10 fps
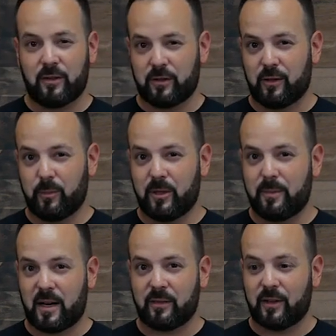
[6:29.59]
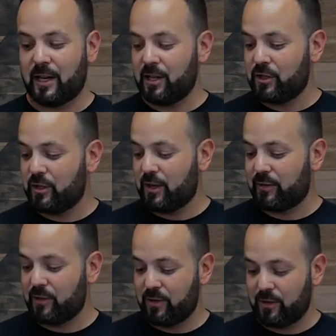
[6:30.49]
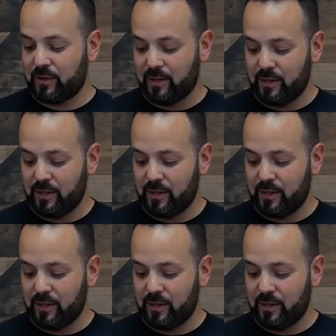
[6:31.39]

There's a little bit of modification you have to do.